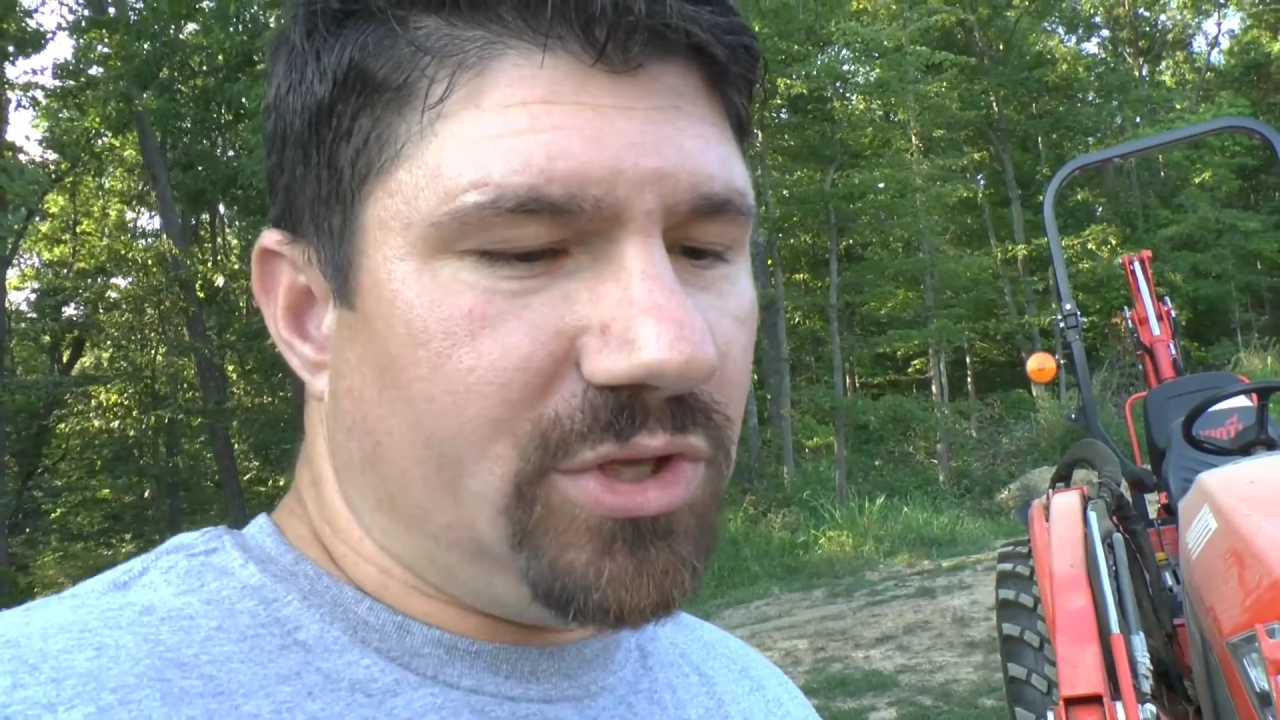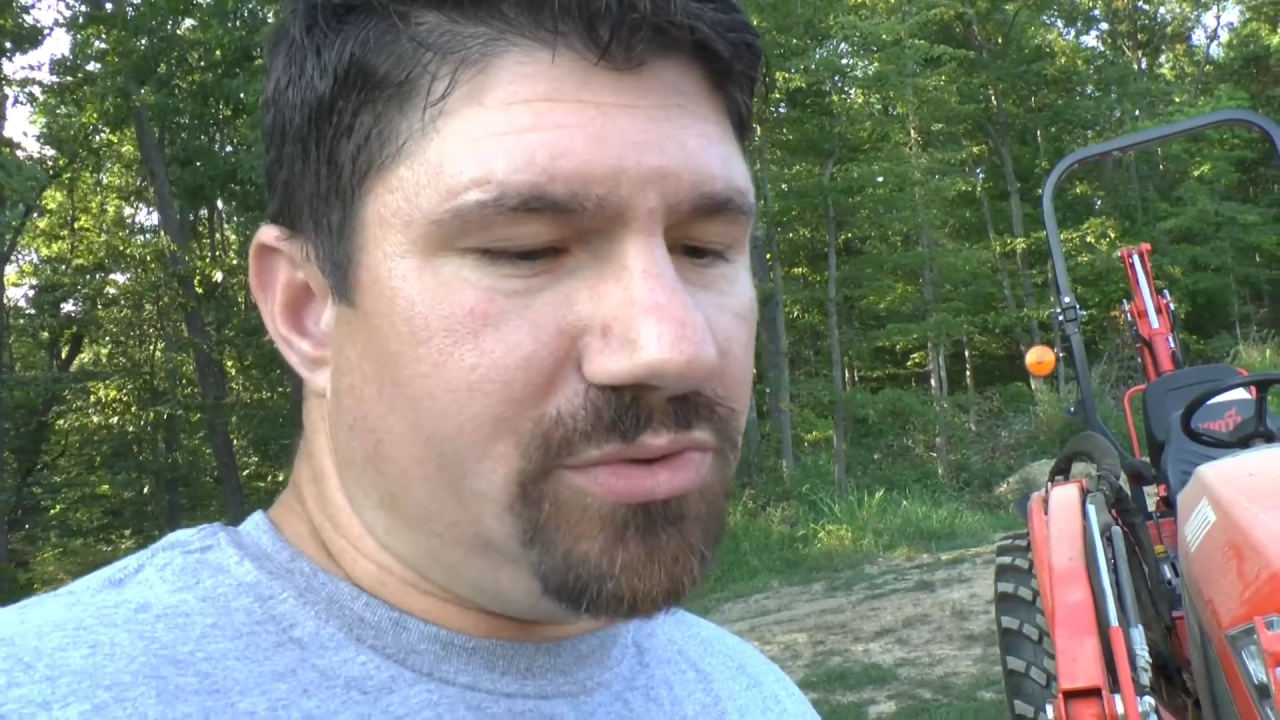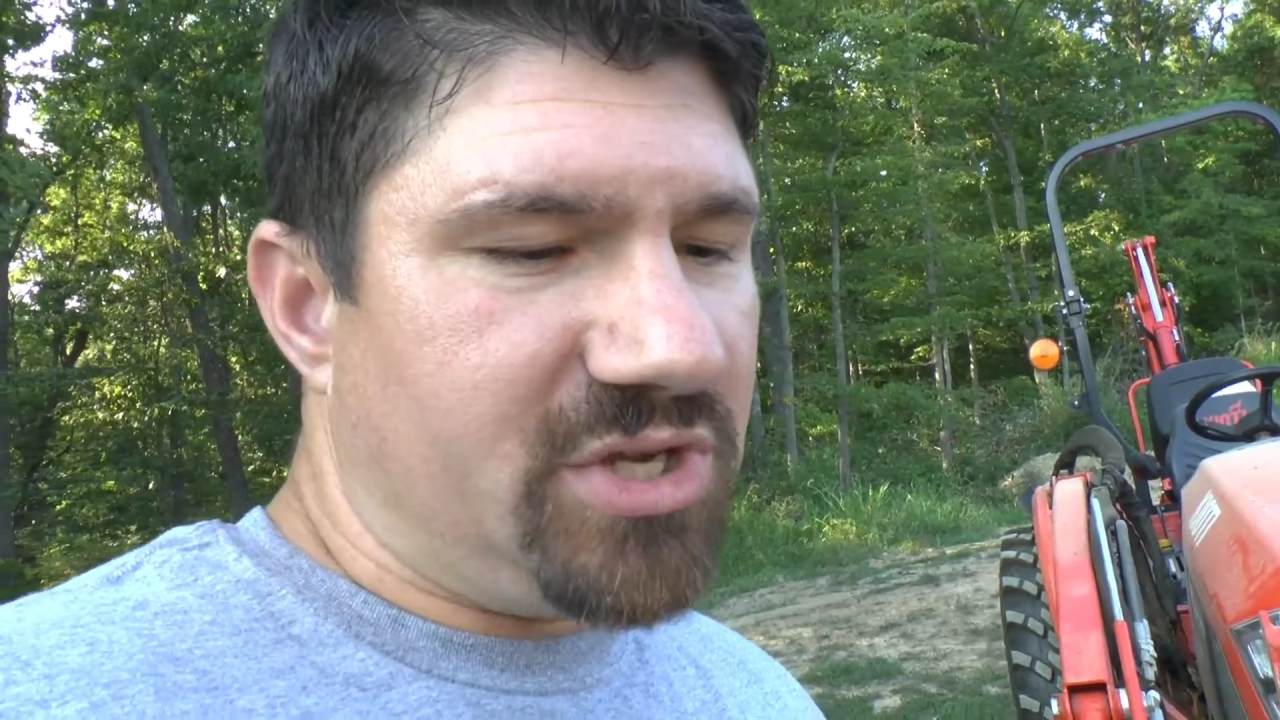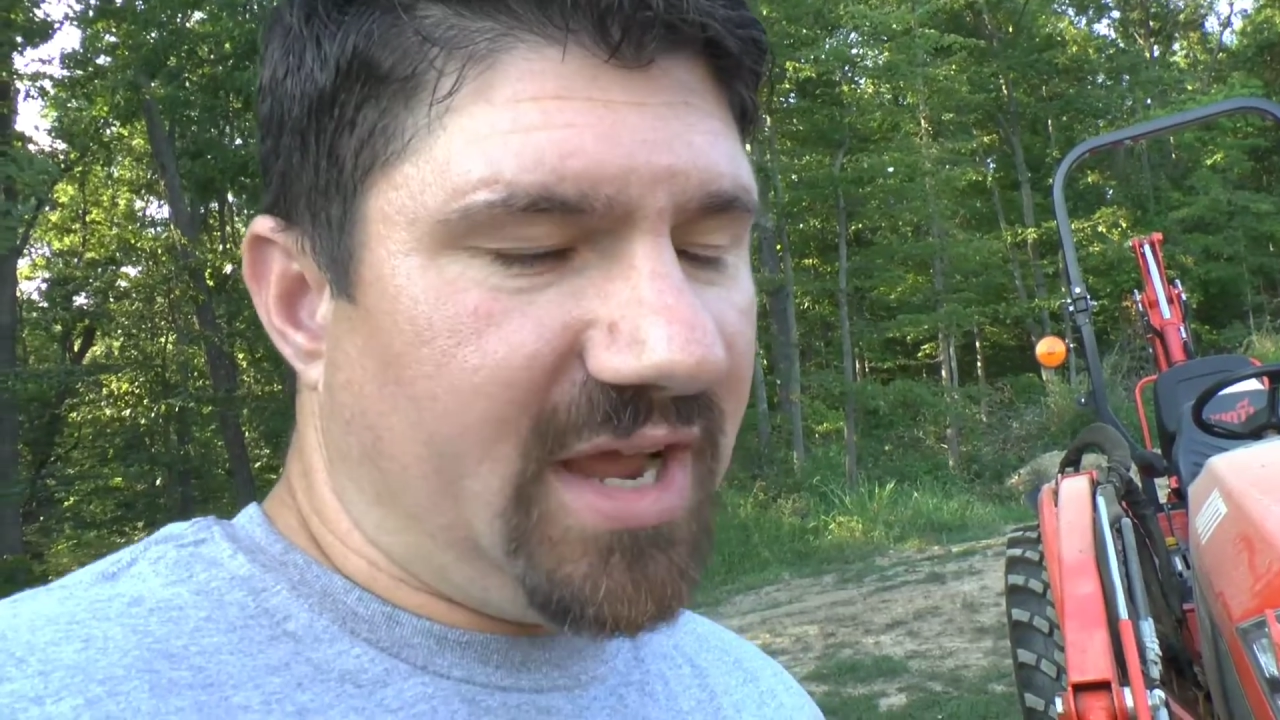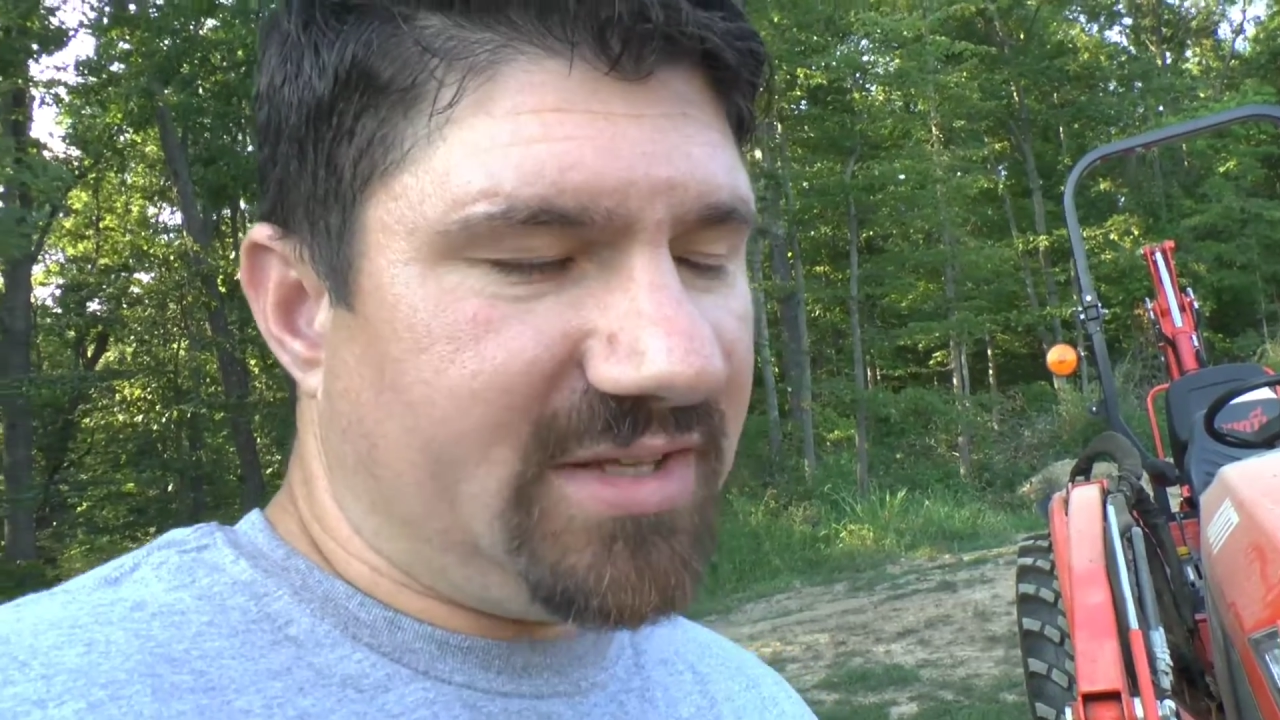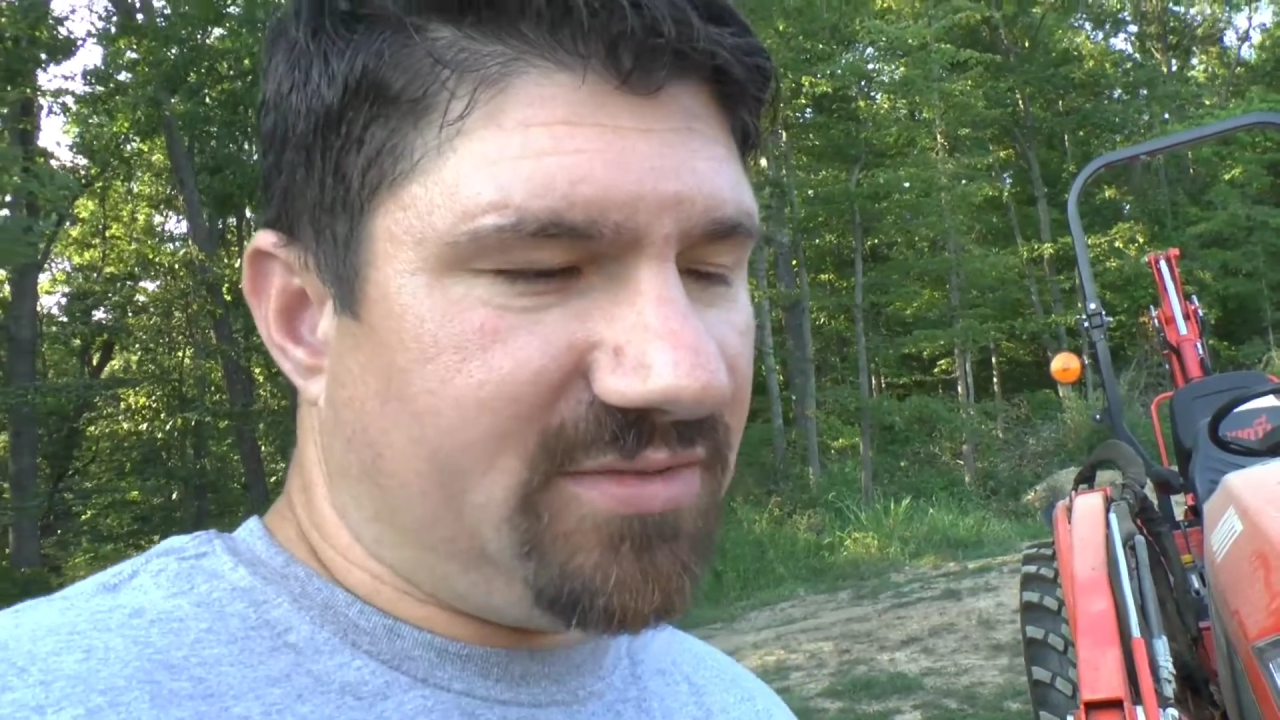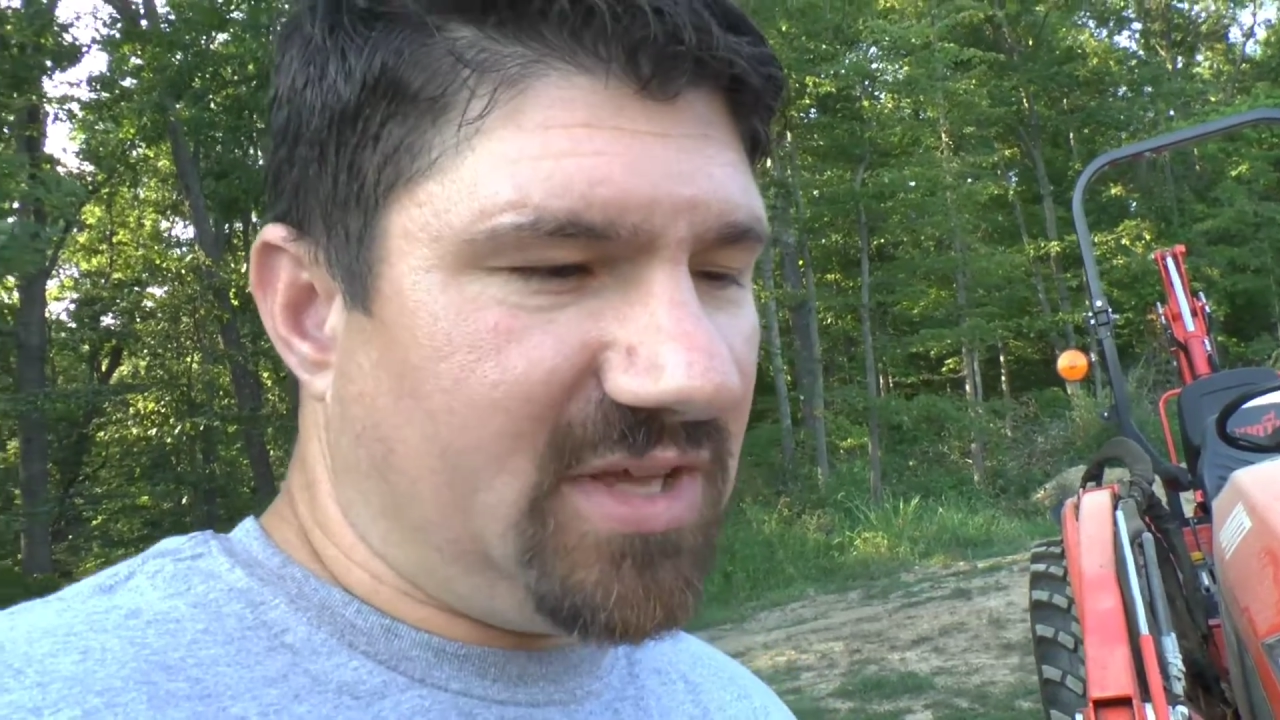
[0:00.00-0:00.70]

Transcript: no chance of